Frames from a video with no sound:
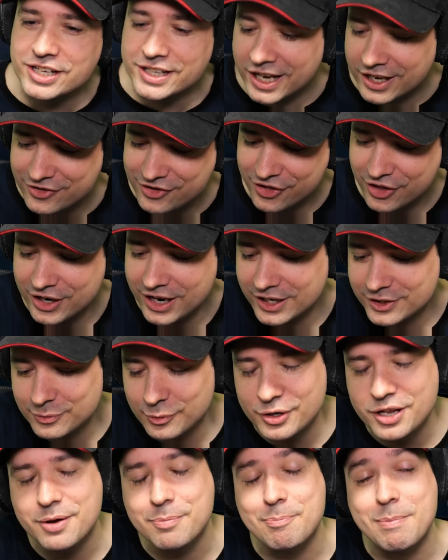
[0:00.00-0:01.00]
Catch you in the next
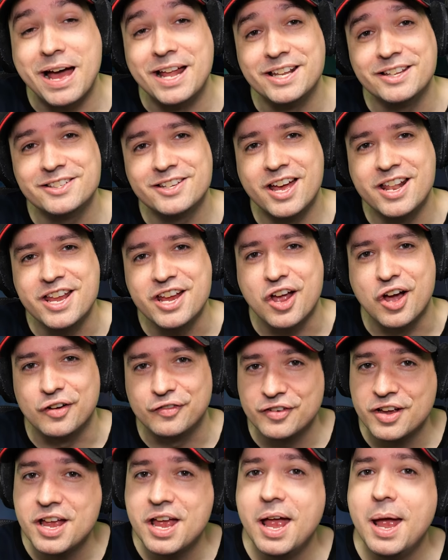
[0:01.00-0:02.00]
one. And Manni signing off.
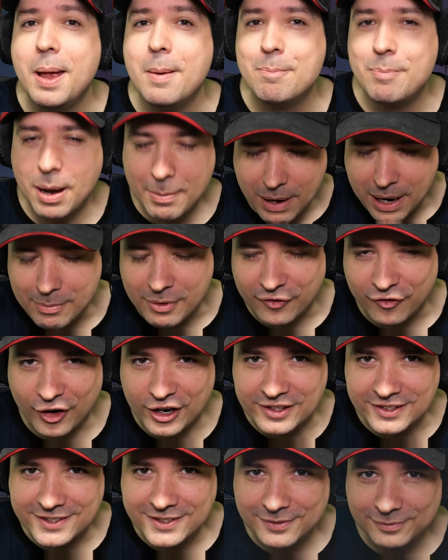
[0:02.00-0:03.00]
Bye-bye, my
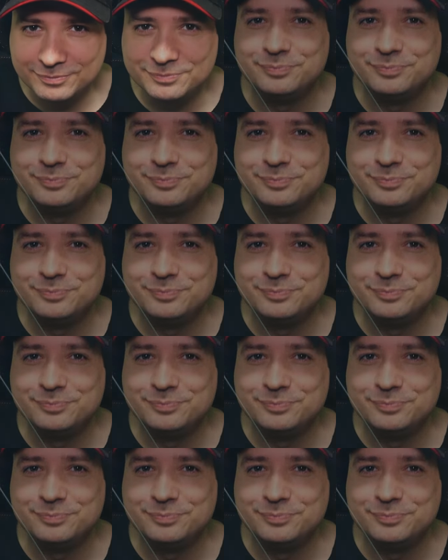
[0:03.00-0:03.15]
friends.